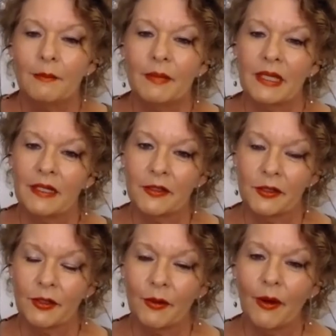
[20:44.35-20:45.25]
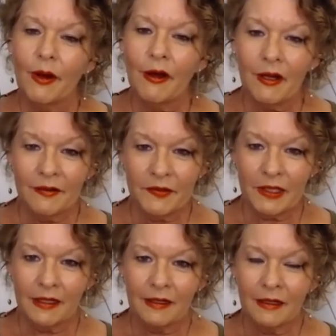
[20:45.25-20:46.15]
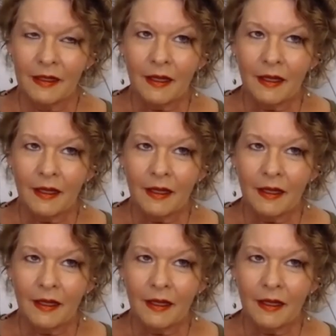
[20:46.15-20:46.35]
Because so often